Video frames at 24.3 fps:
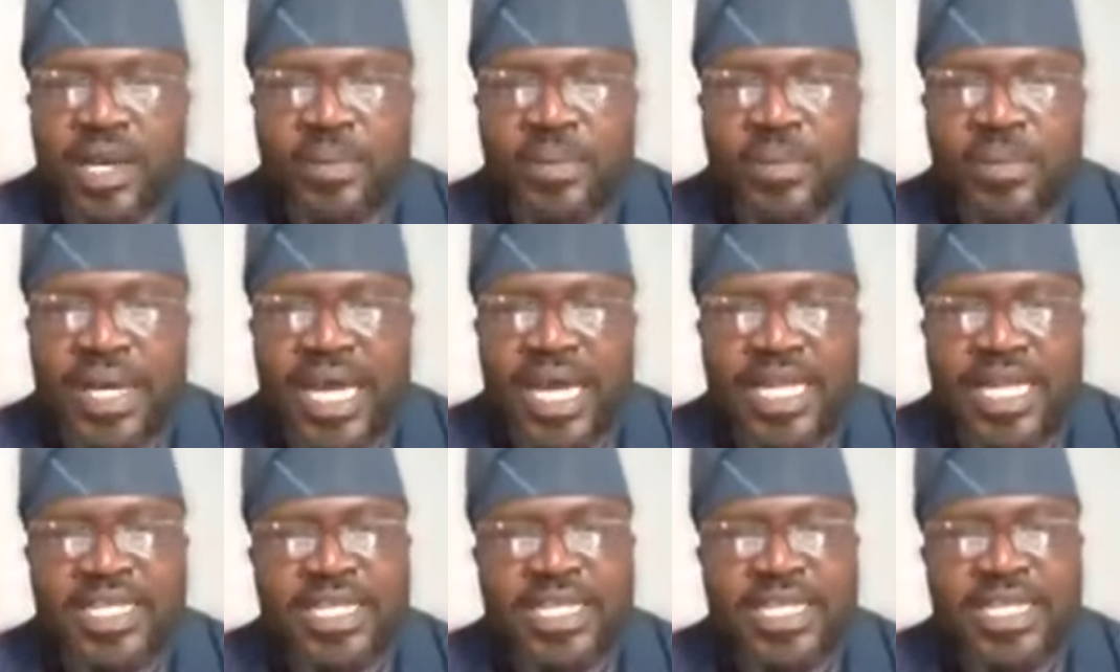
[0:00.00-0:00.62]

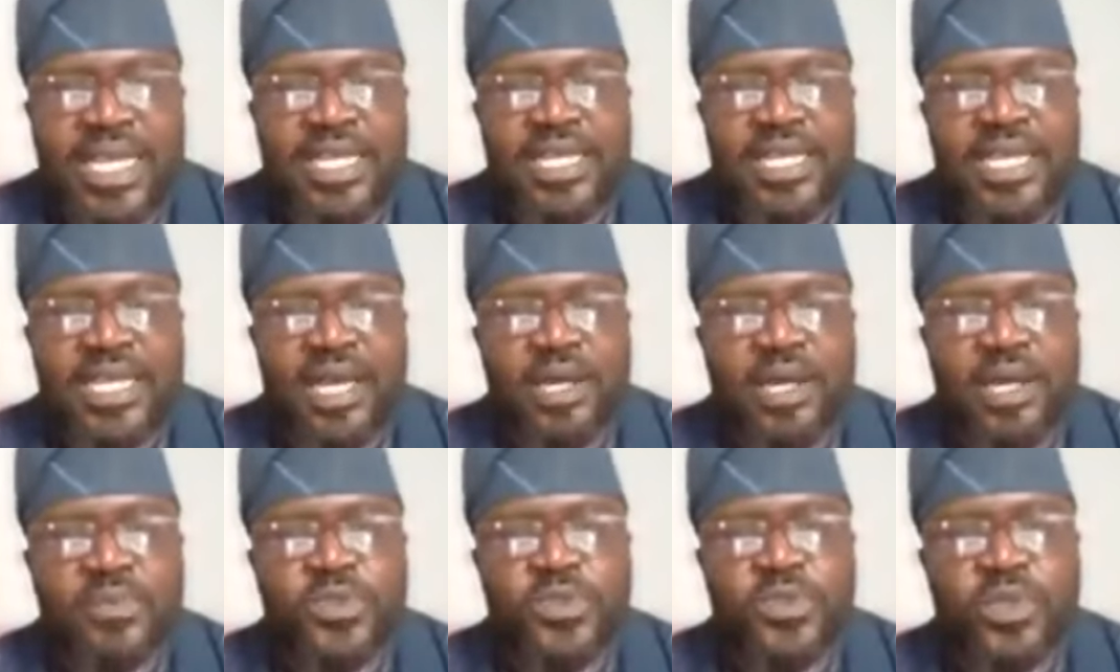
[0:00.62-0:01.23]
And
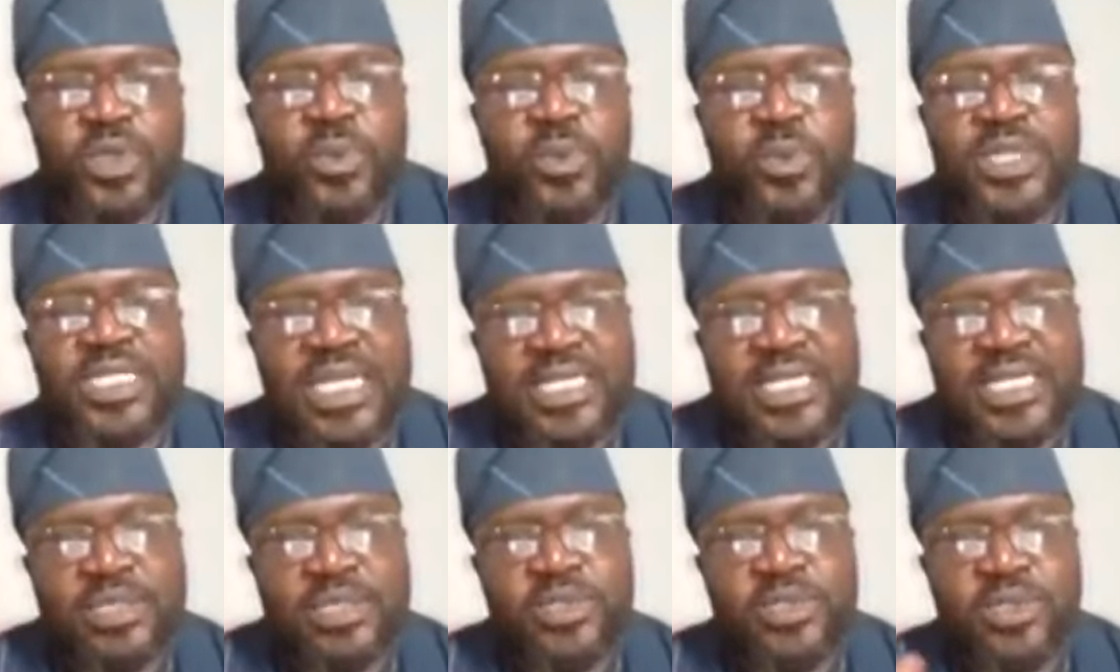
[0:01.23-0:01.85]
then
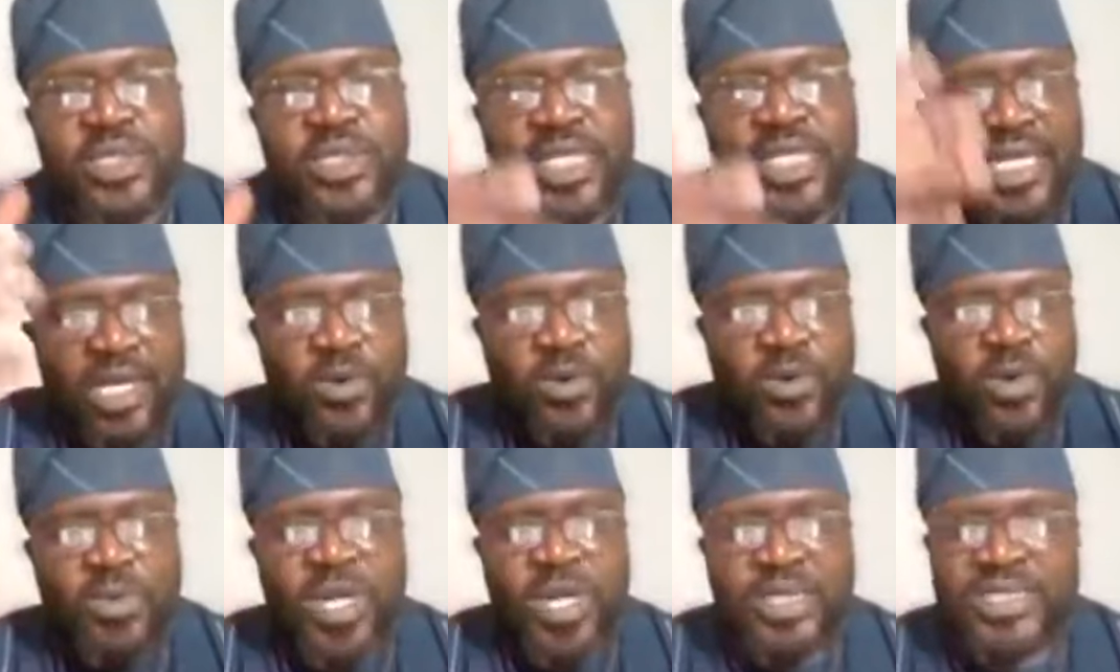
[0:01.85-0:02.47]
we take that,
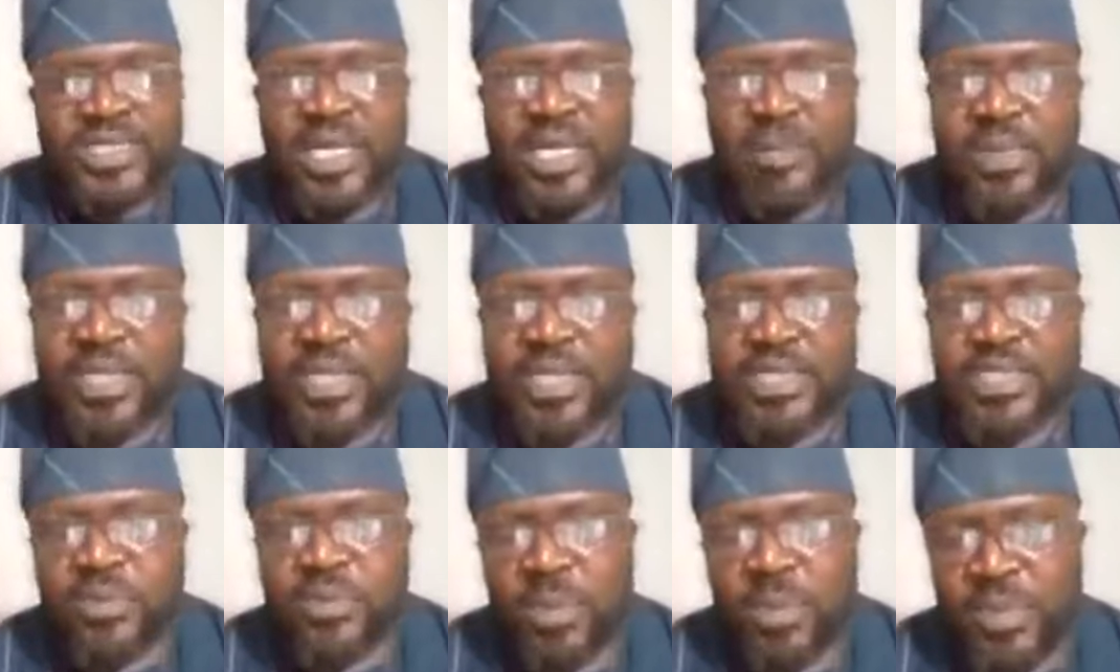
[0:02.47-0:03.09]
they can go back
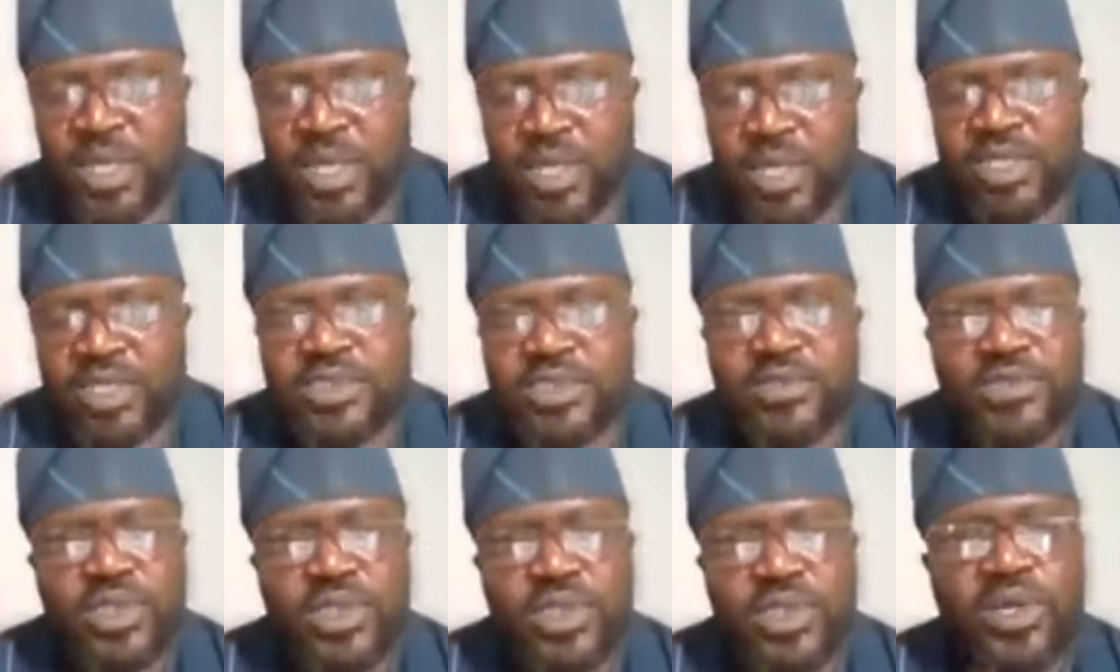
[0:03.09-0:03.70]
to their places. But
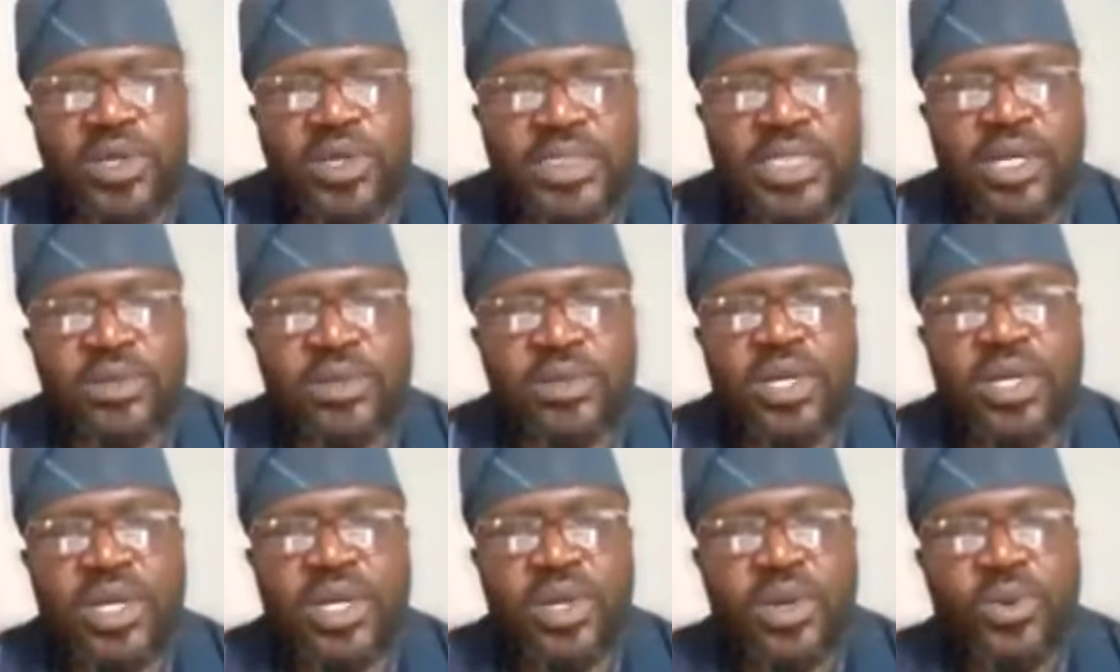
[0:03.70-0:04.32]
because of the
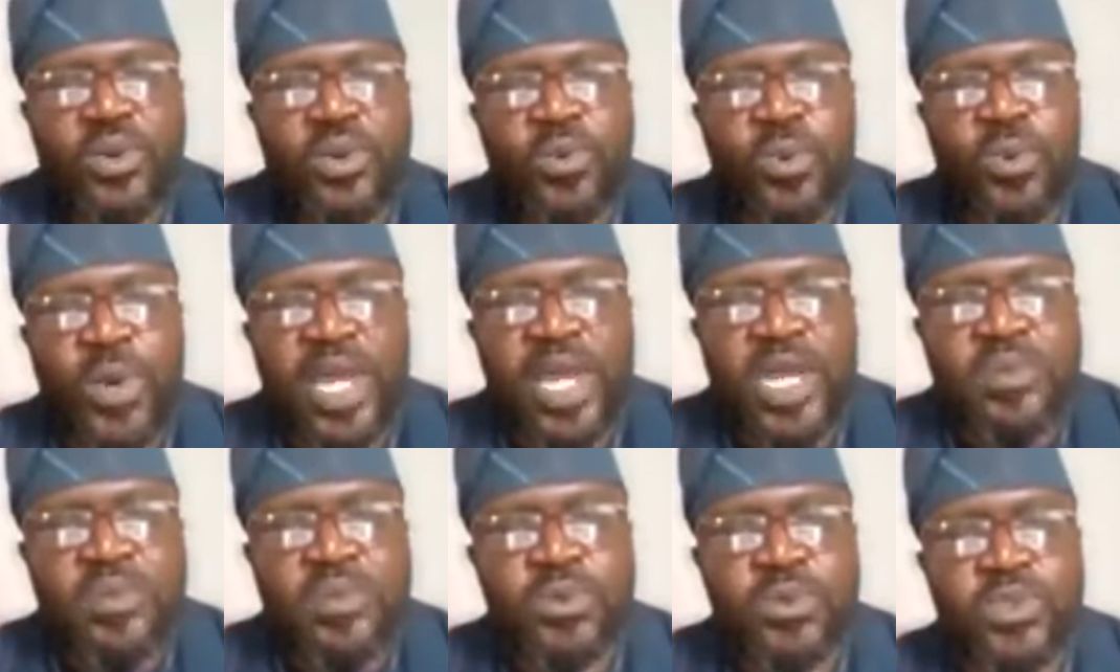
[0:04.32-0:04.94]
lockdown,
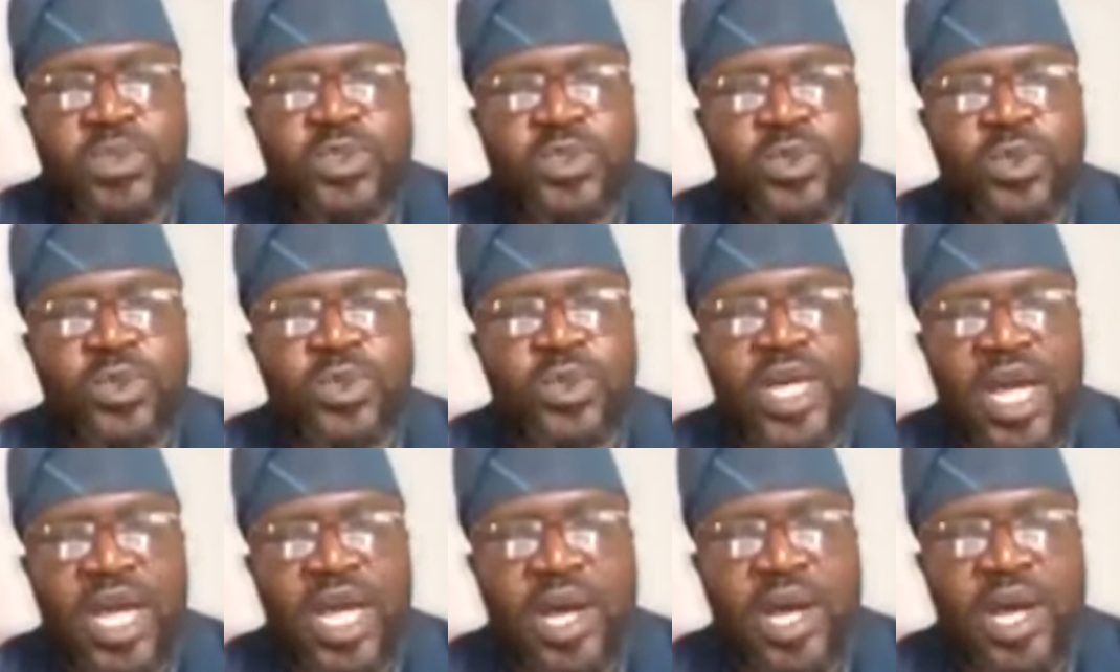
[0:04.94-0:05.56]
we were able
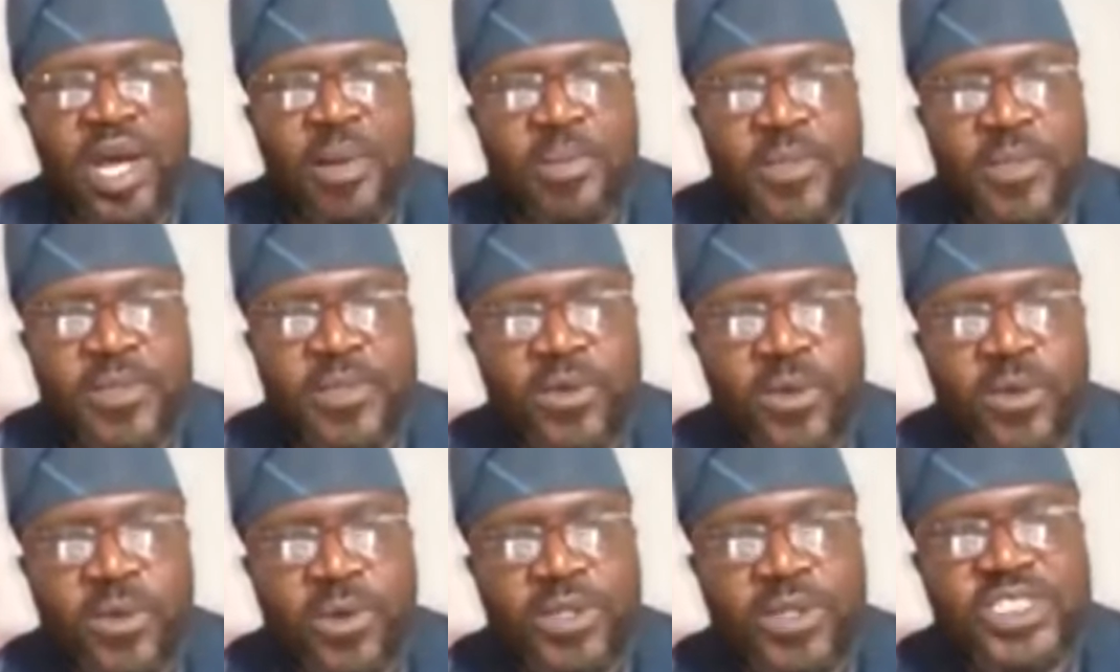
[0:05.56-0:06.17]

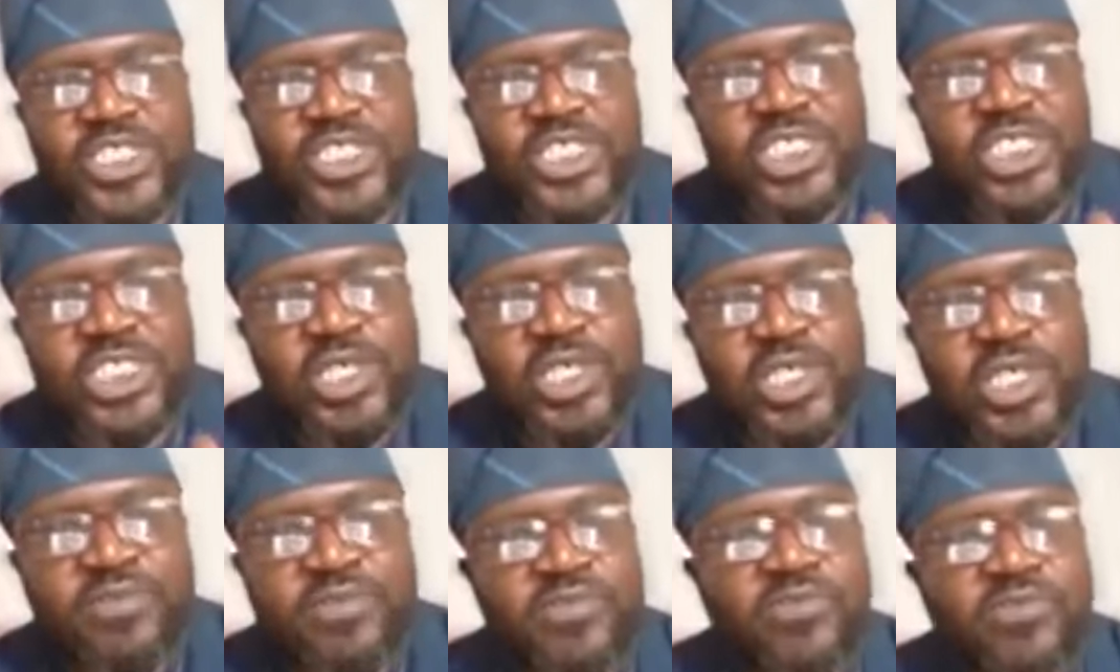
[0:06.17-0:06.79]
to
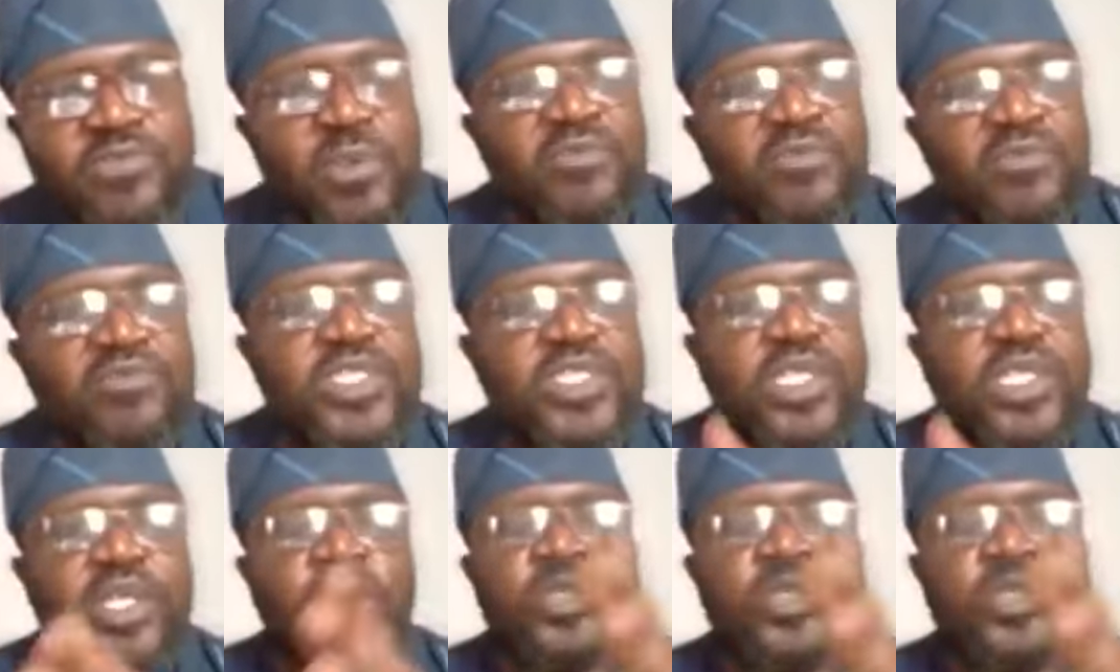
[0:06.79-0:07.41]
shift
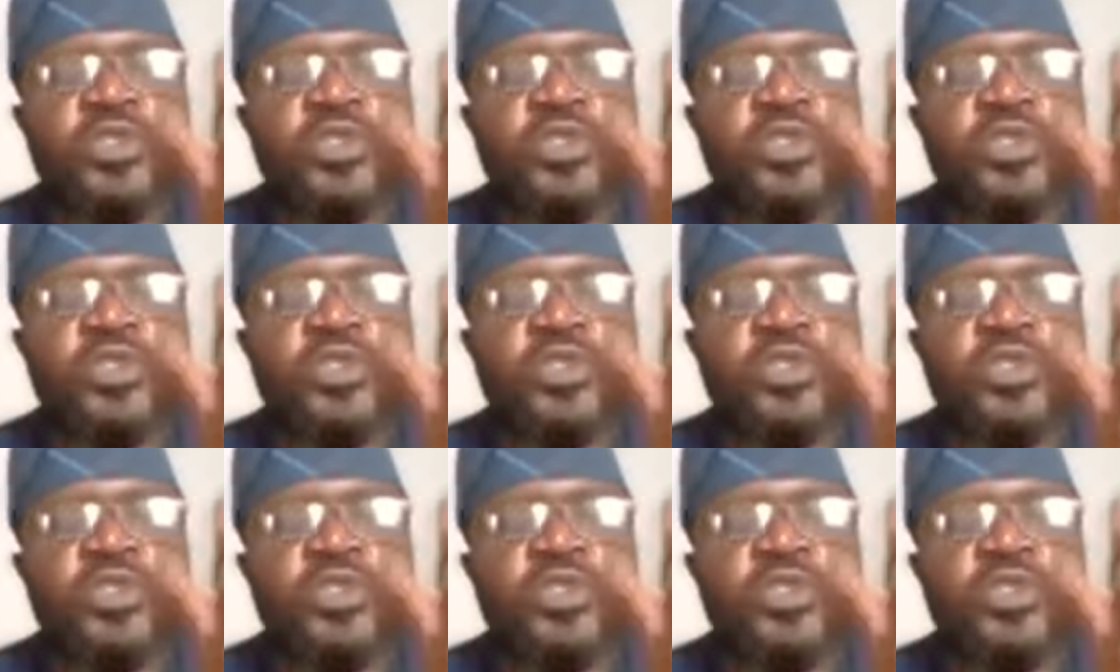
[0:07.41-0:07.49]
from